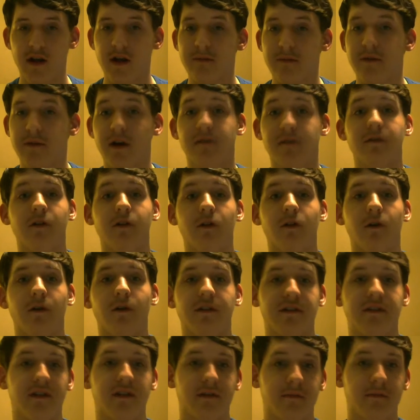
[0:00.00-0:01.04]
But if you go
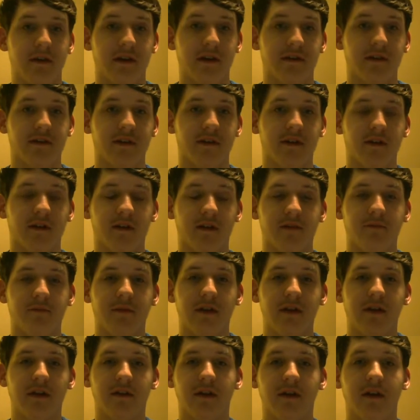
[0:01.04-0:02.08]
into the mindset of
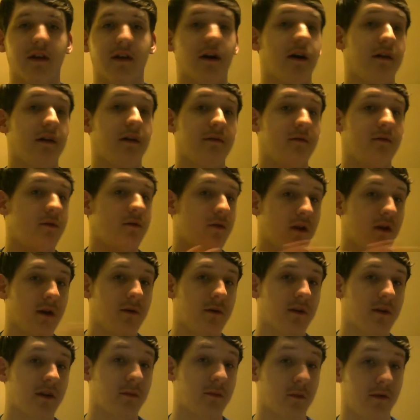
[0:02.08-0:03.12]
being like, I have no idea
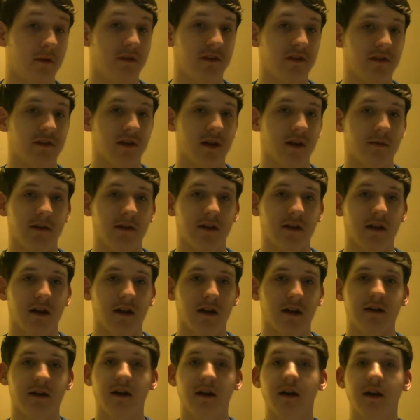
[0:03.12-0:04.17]
what this movie is going to be
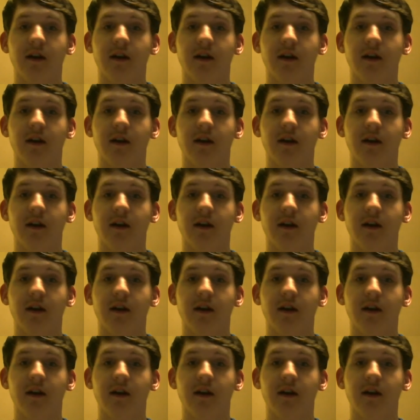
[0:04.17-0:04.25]
like,